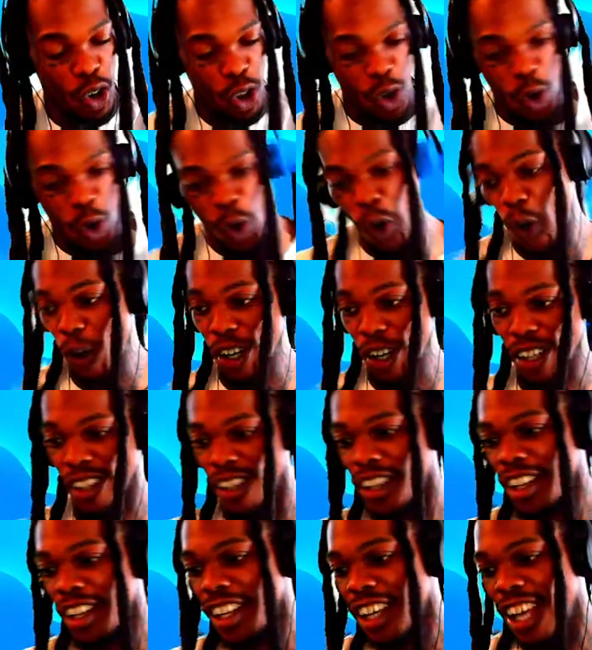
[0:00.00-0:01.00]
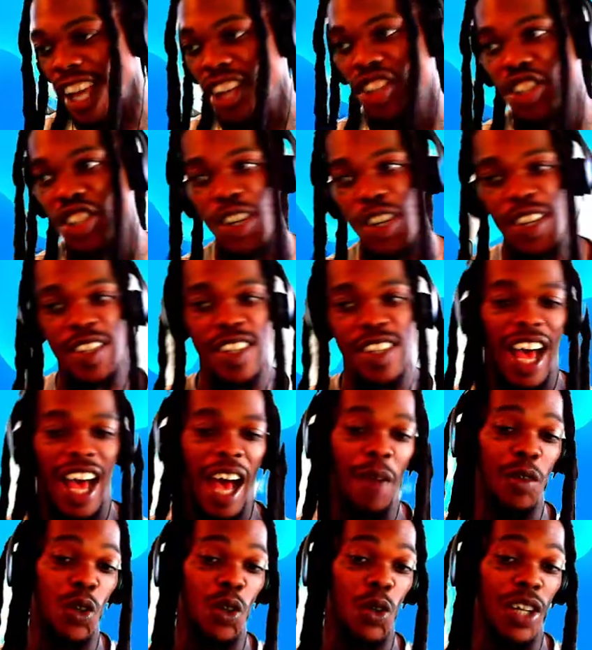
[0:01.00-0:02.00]
going. It's just
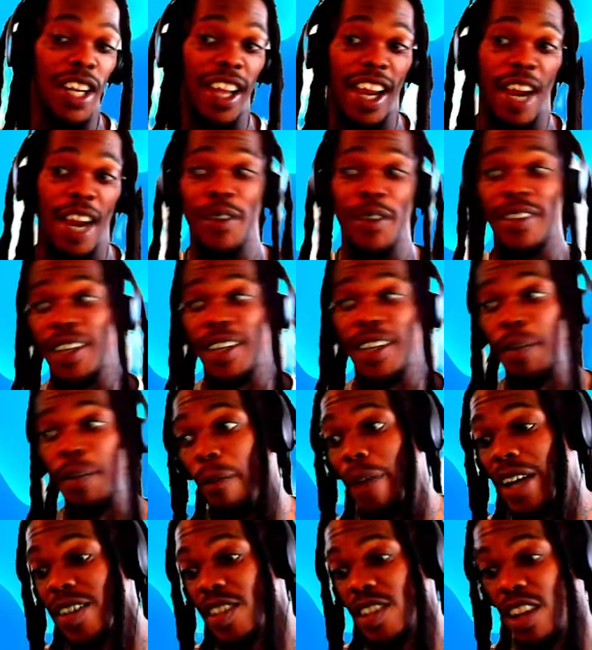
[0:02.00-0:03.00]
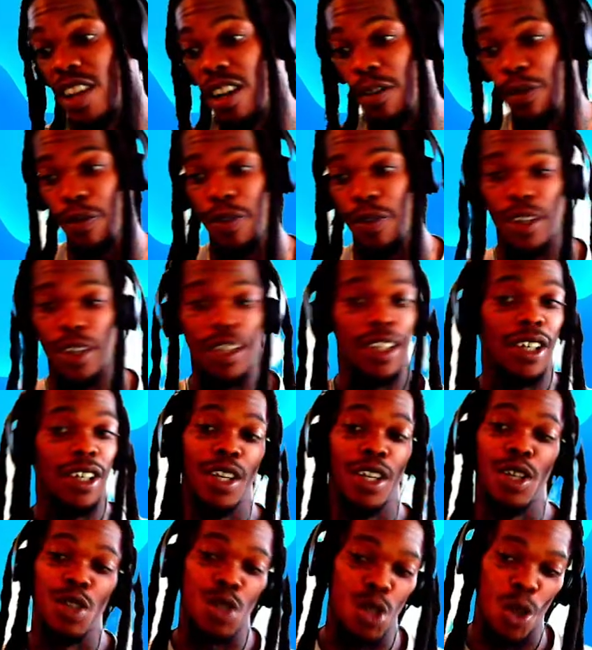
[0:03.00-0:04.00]
I'm doing it everything by myself.
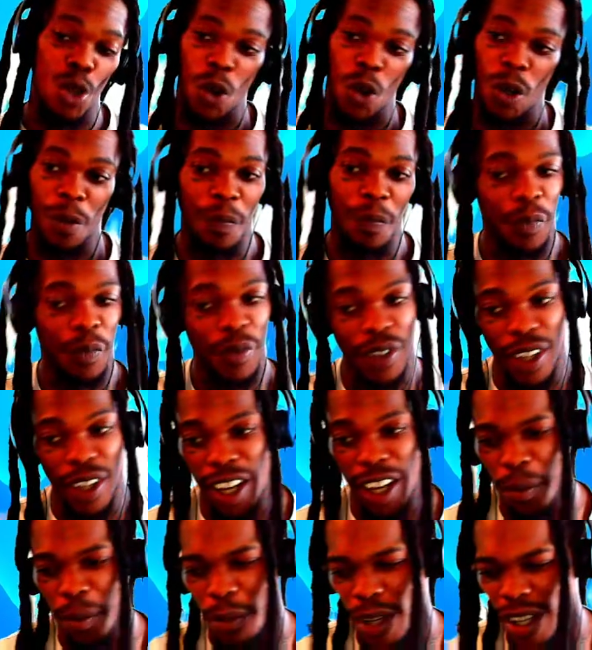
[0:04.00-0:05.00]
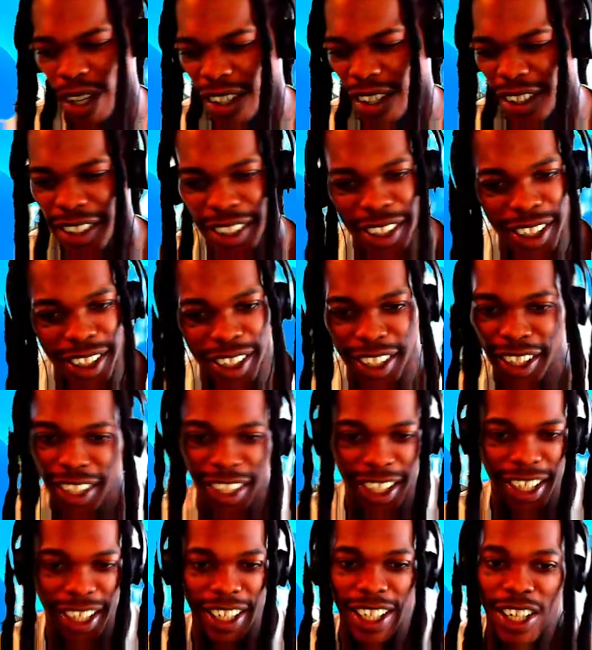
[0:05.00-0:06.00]
So hey man,
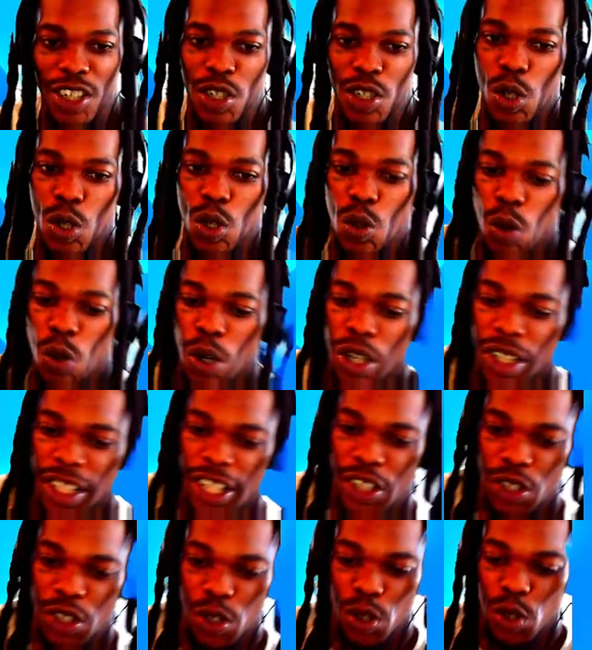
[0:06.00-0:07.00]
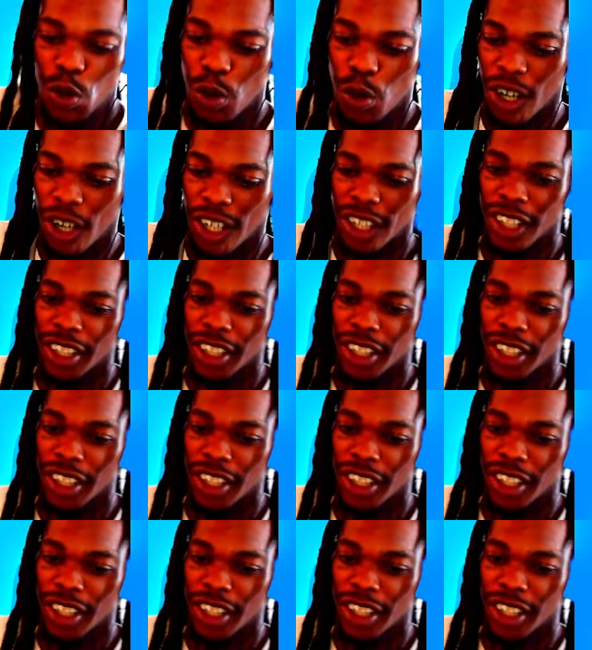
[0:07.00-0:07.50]
let's just work. Let's just work.